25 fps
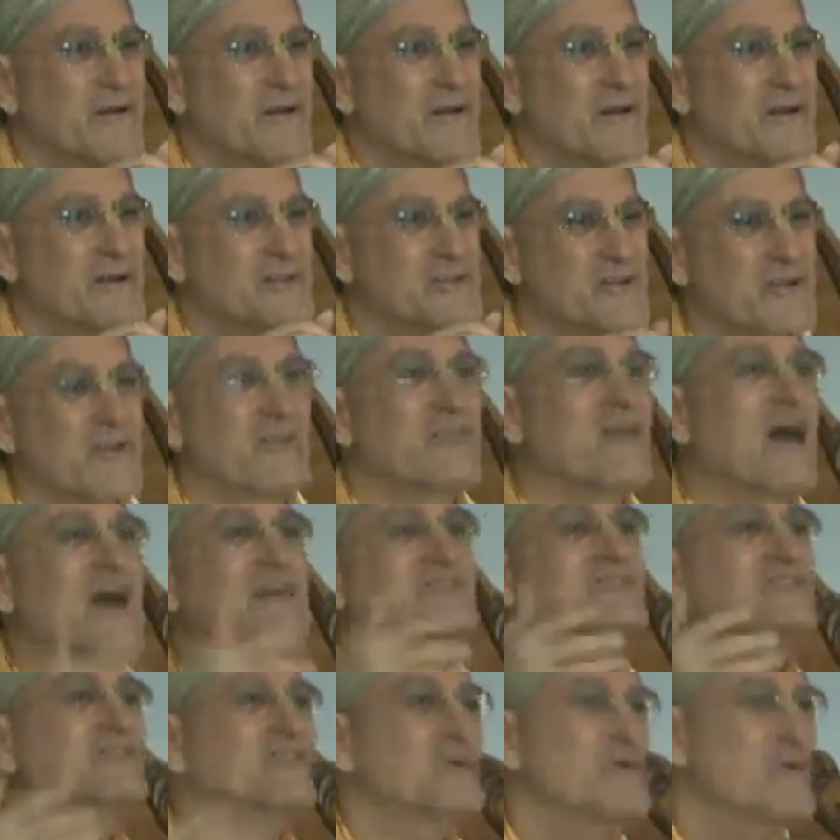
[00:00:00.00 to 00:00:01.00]
So
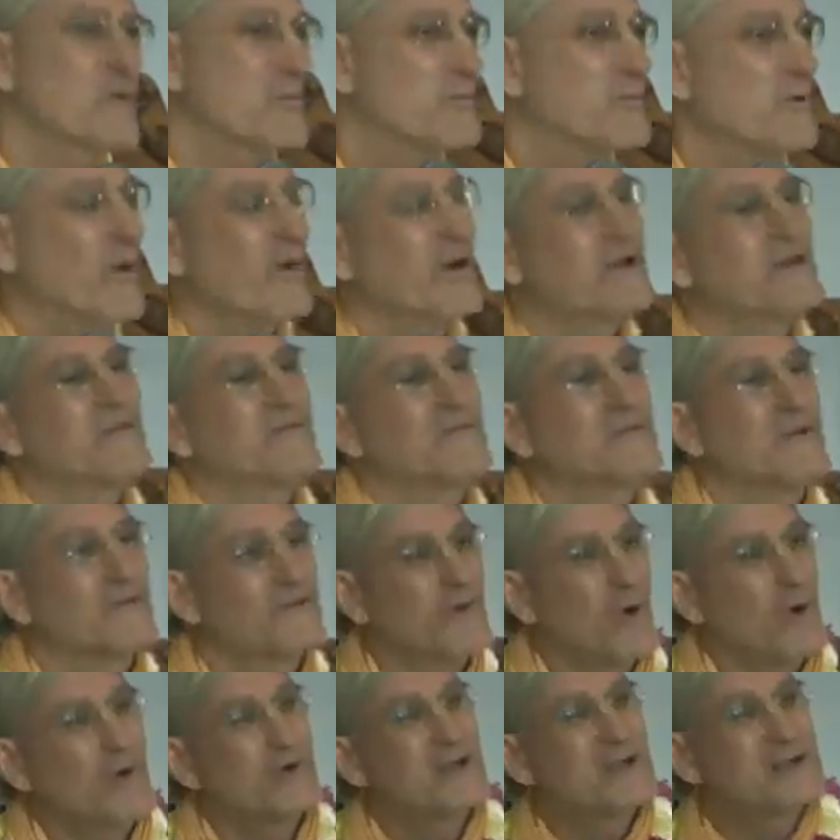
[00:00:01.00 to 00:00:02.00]
that's the point of
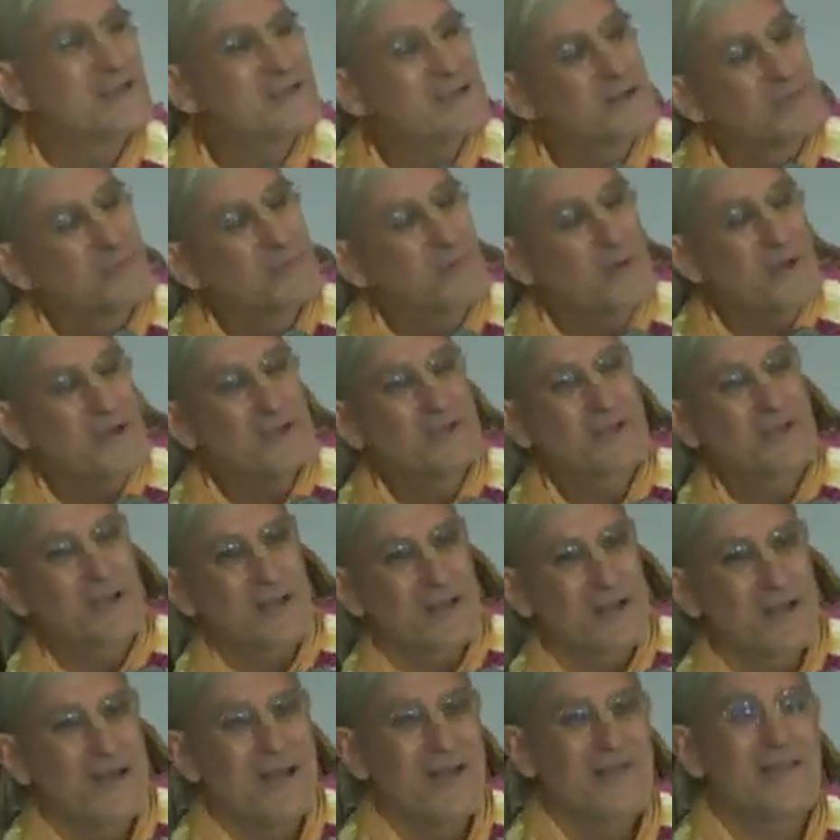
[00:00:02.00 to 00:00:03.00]
devotees in
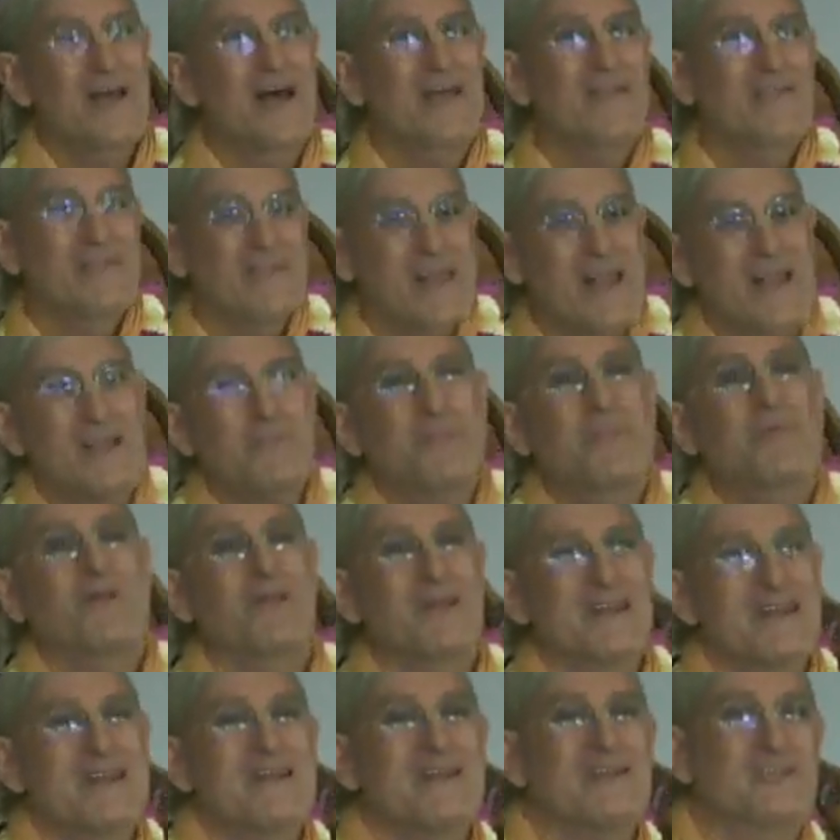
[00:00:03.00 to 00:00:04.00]
preaching, that they
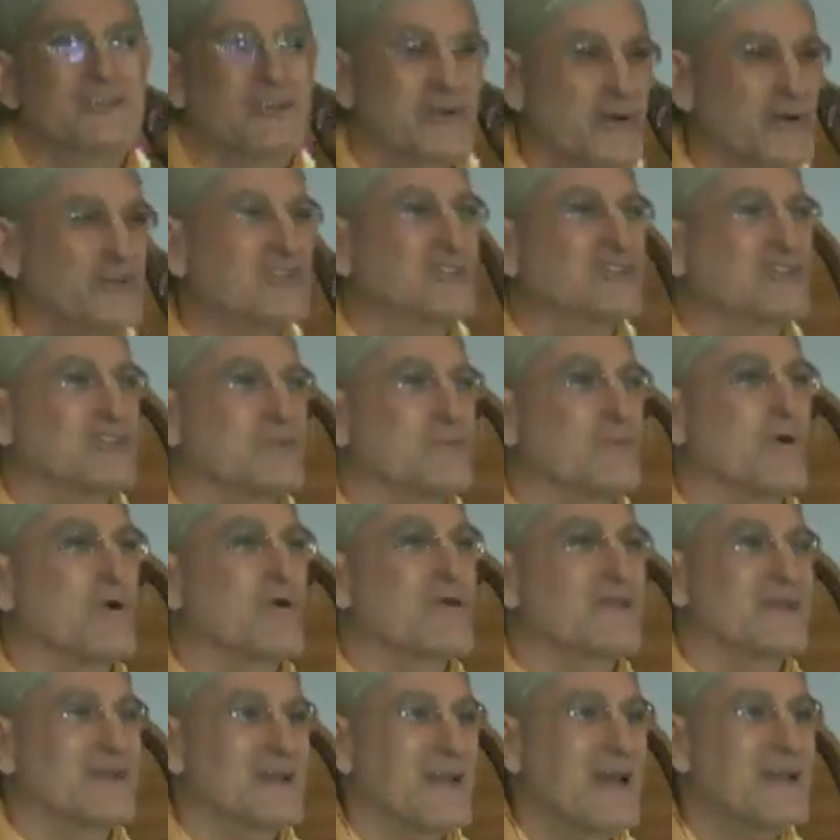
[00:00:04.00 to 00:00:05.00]
please Krishna
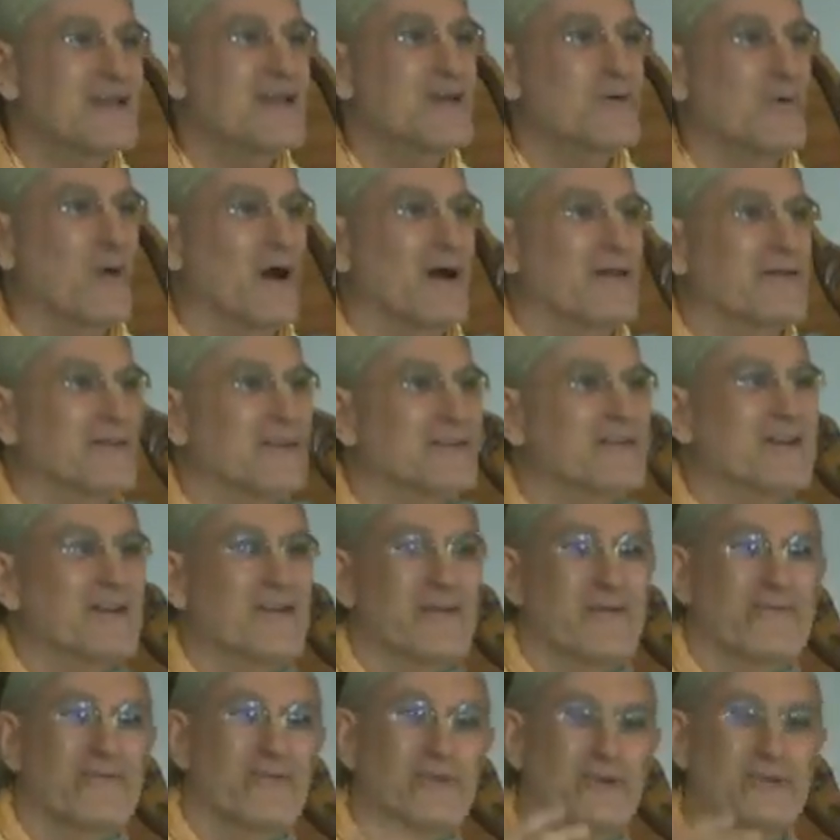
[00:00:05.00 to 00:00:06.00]
more than anyone, that
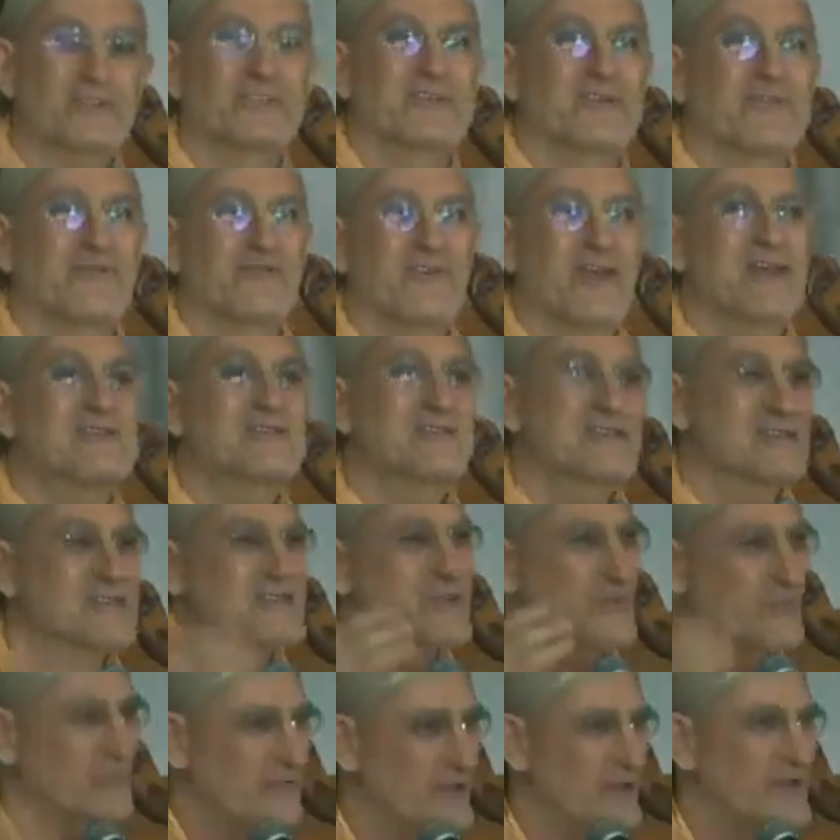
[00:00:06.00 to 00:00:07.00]
the first offense
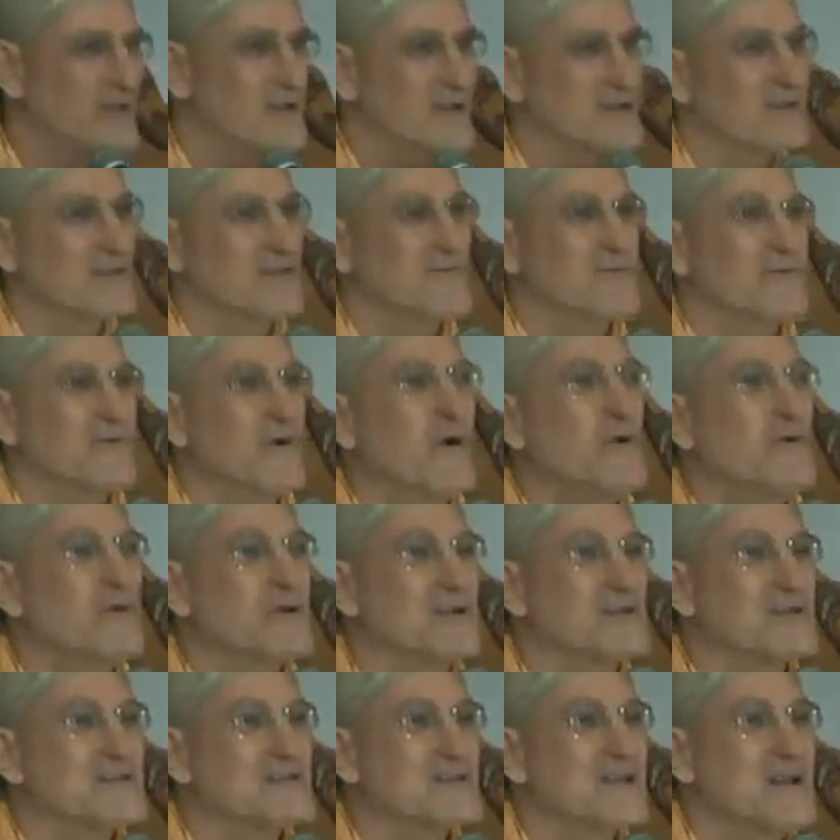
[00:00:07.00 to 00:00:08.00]
is offending the
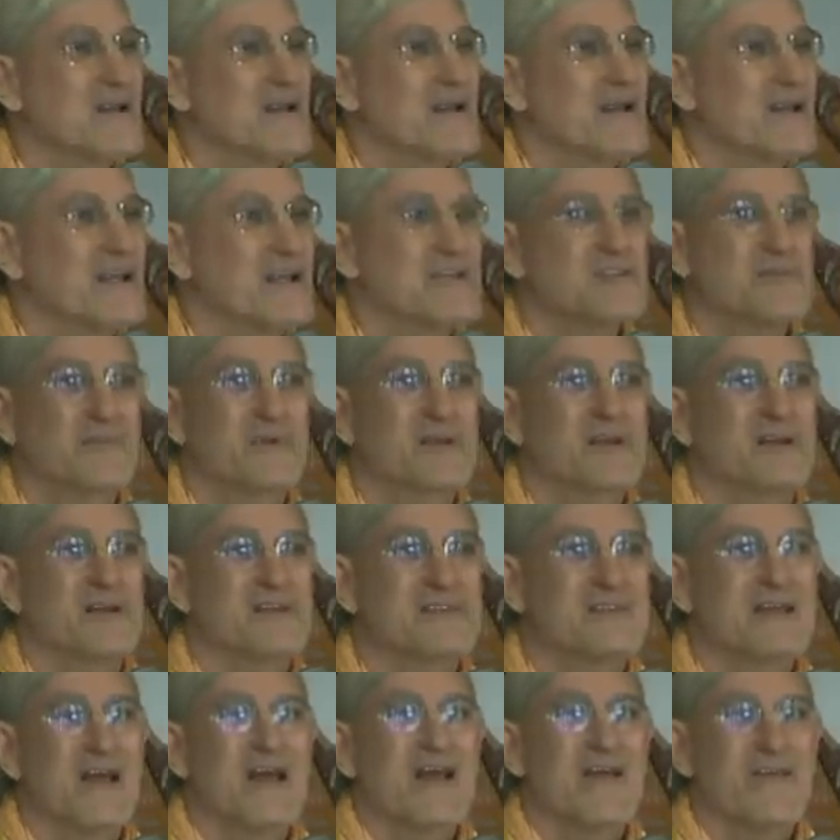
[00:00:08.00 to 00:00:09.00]
devotees, is
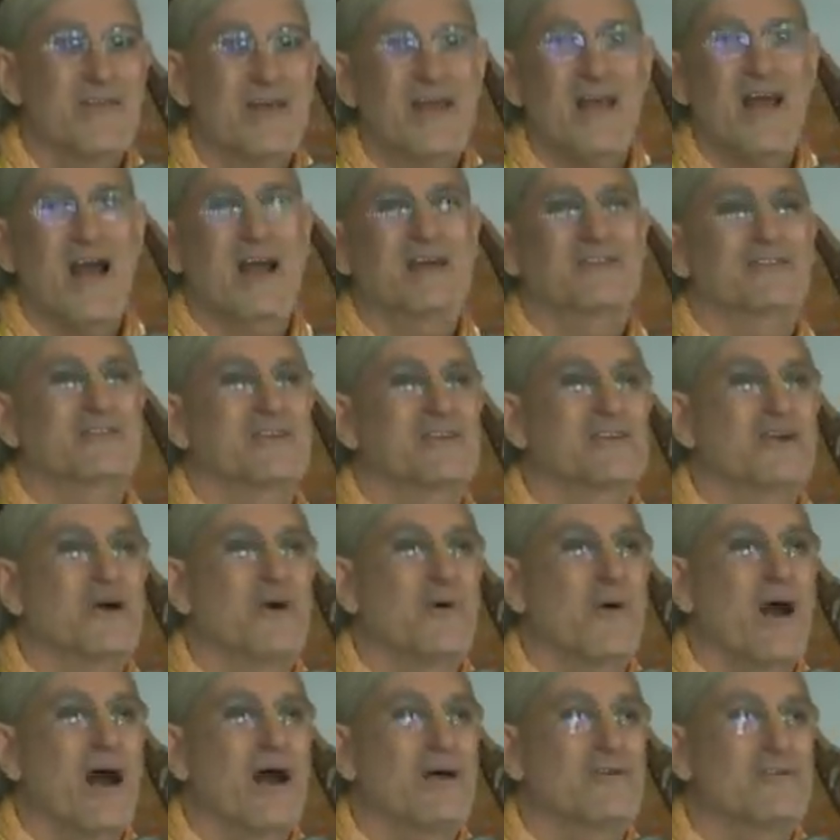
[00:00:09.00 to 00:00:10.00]
because they actually
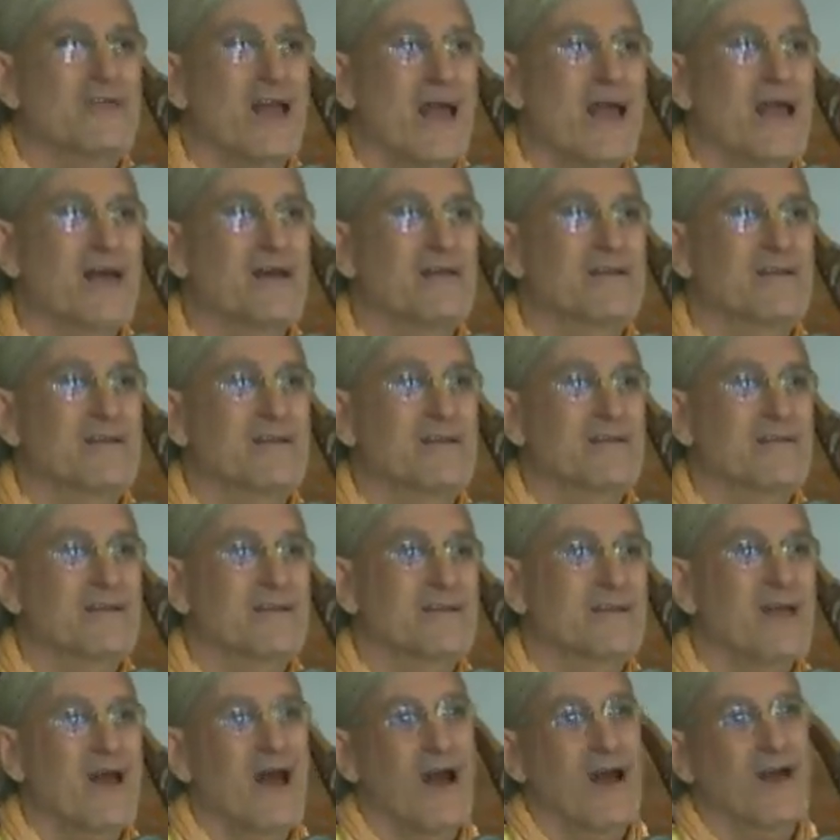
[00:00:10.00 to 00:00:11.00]
go out and
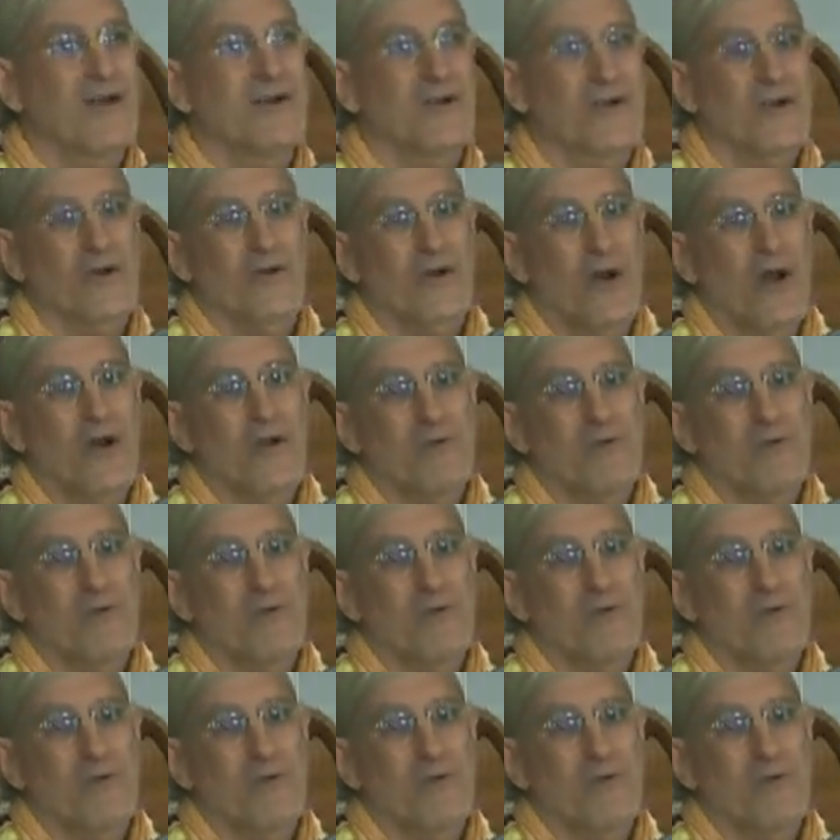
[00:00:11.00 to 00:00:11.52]
are, are